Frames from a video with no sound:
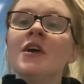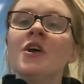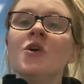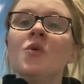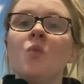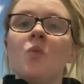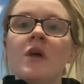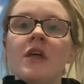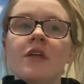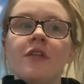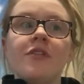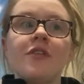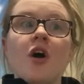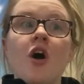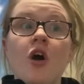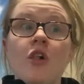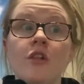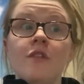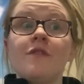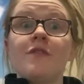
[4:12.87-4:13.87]
with
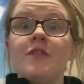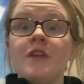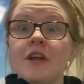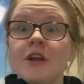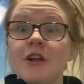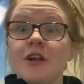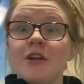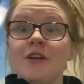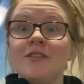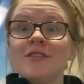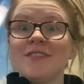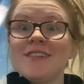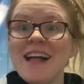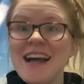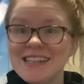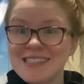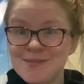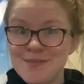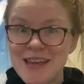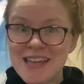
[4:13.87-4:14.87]
all of their
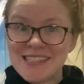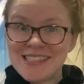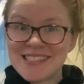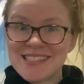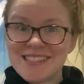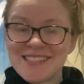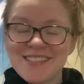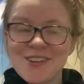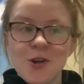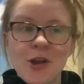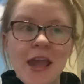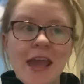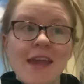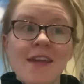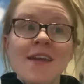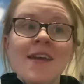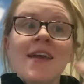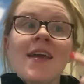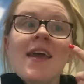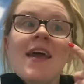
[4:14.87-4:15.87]
classmates,
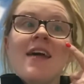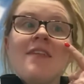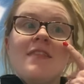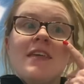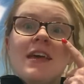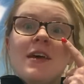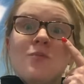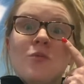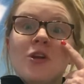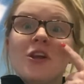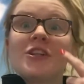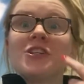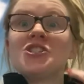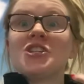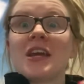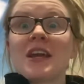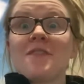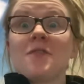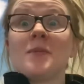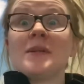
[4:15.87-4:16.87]
okay? And then we're going to
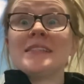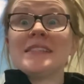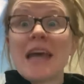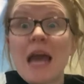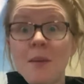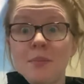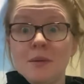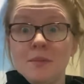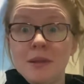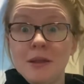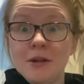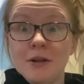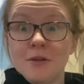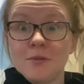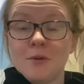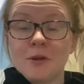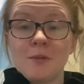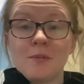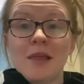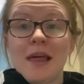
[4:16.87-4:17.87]
check everybody's happy meter.
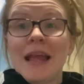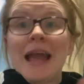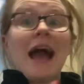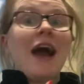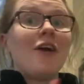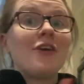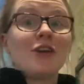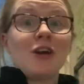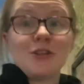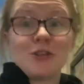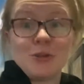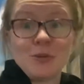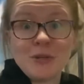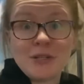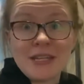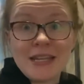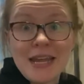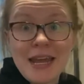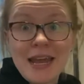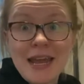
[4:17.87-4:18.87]
We're going to be like, how y'all doing
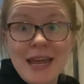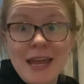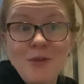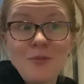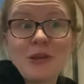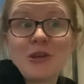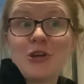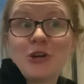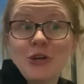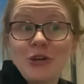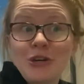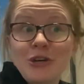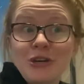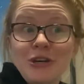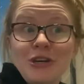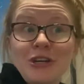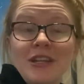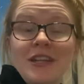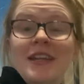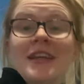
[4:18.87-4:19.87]
today? Are we
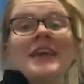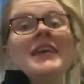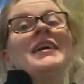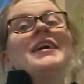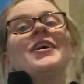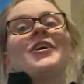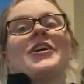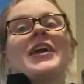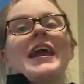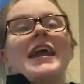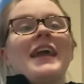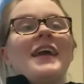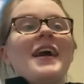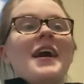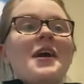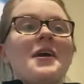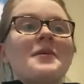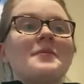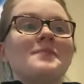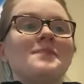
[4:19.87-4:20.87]
good? Okay,
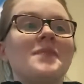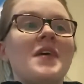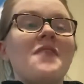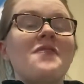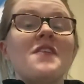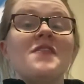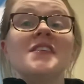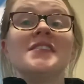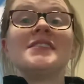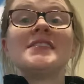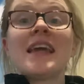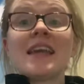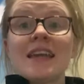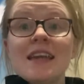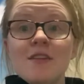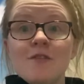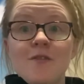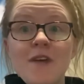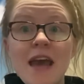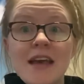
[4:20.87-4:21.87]
and then the
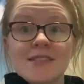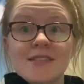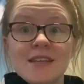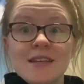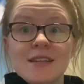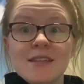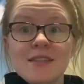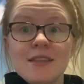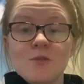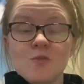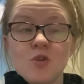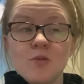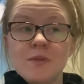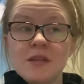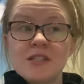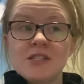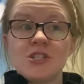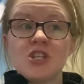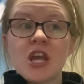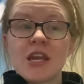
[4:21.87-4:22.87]
second facet that we'll
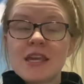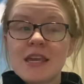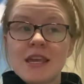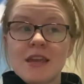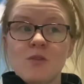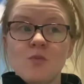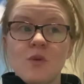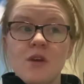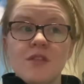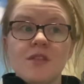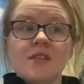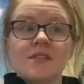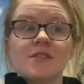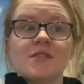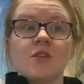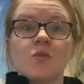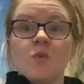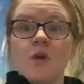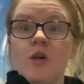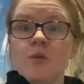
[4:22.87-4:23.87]
be checking in with is
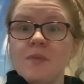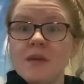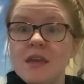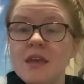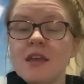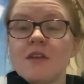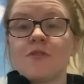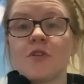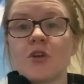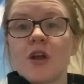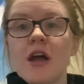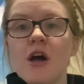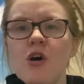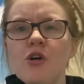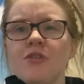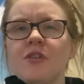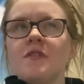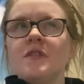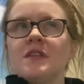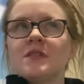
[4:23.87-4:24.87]
their well-being and their
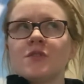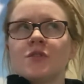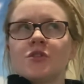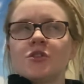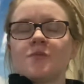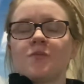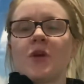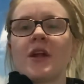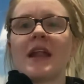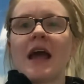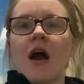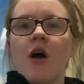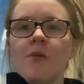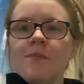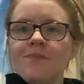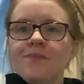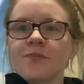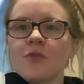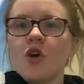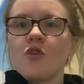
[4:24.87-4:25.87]
health, and these are spread
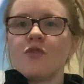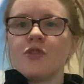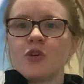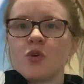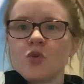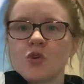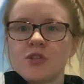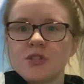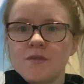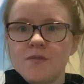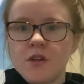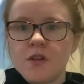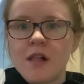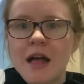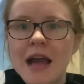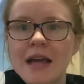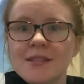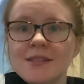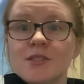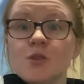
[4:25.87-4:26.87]
out over the course of the
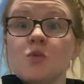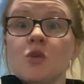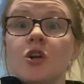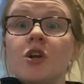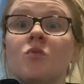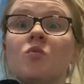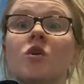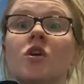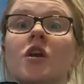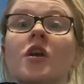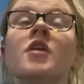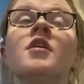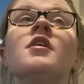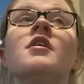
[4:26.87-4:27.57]
class. So we're